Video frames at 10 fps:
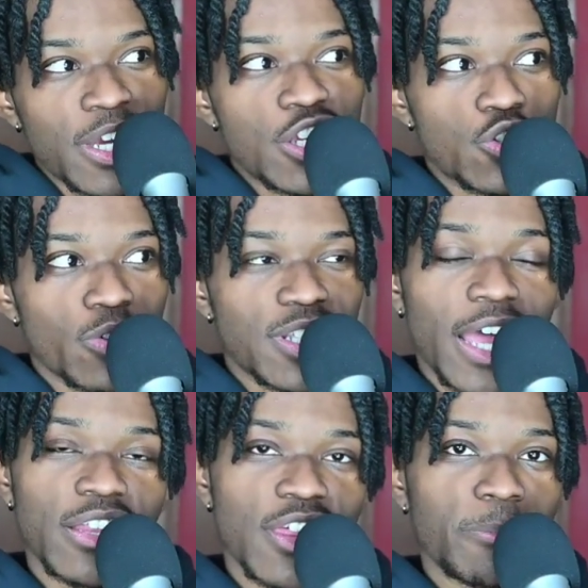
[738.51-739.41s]
So it's
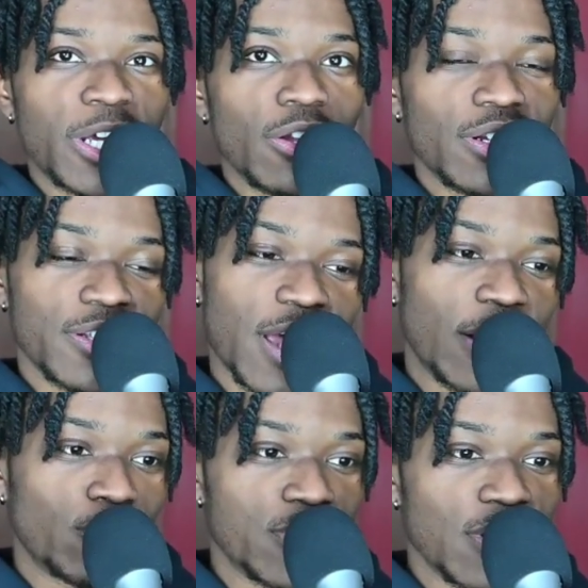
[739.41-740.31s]
like a thumbnail and a
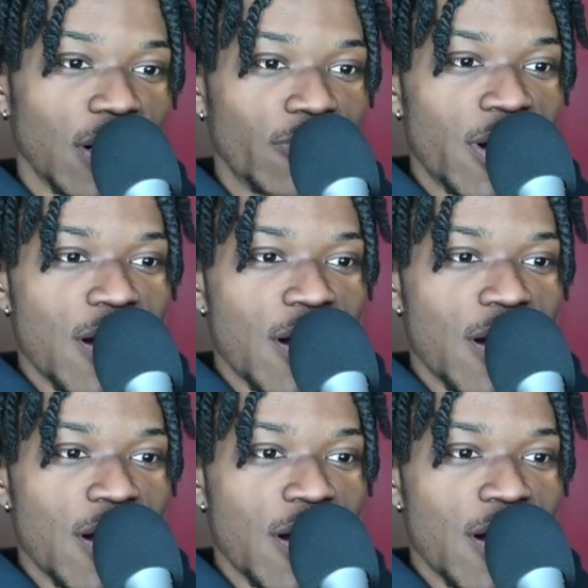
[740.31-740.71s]
title and stuff.